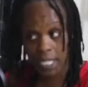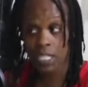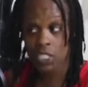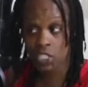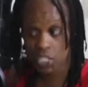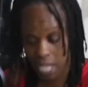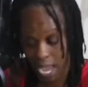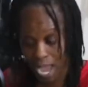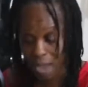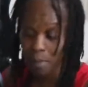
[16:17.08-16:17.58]

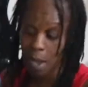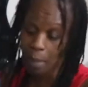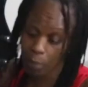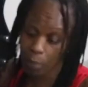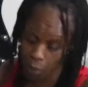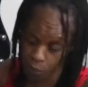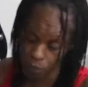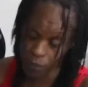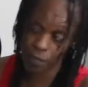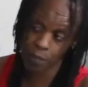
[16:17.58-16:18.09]
each time I'm
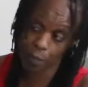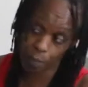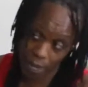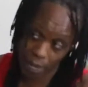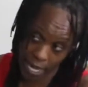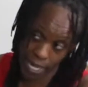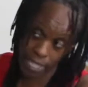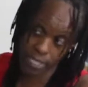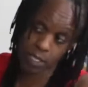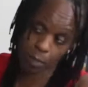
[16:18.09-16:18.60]
moving from
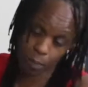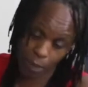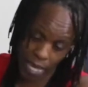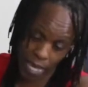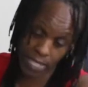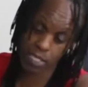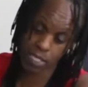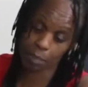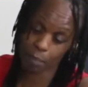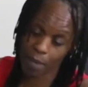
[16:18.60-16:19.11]
band to
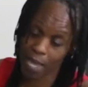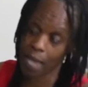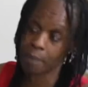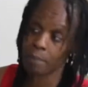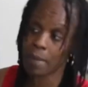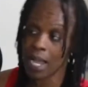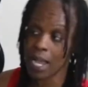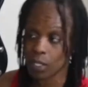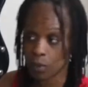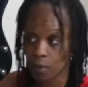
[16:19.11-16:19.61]
band to
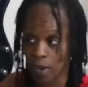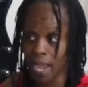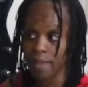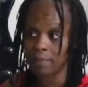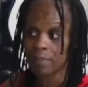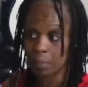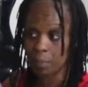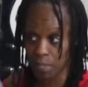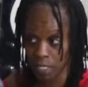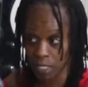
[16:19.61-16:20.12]
band, my
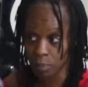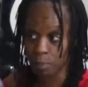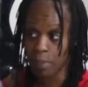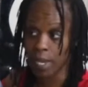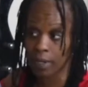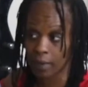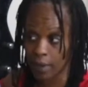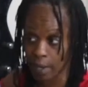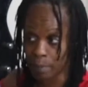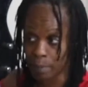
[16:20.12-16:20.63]
craft, I'm getting
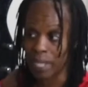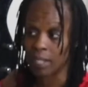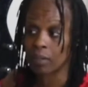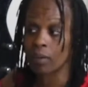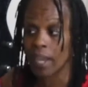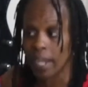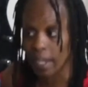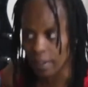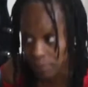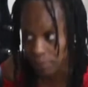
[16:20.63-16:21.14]
better at my
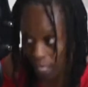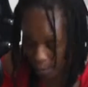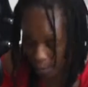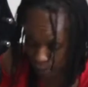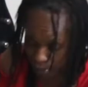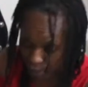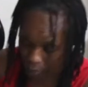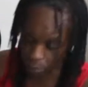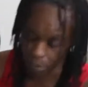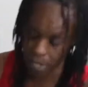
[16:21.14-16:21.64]
craft.
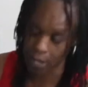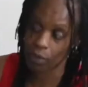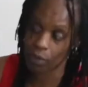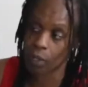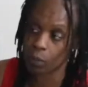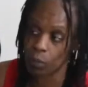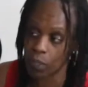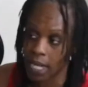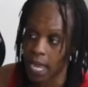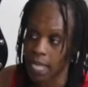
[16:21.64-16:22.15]
I'm getting better
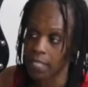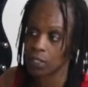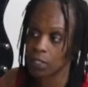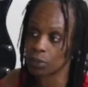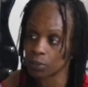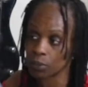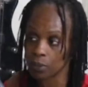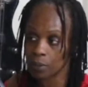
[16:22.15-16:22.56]
at what I do.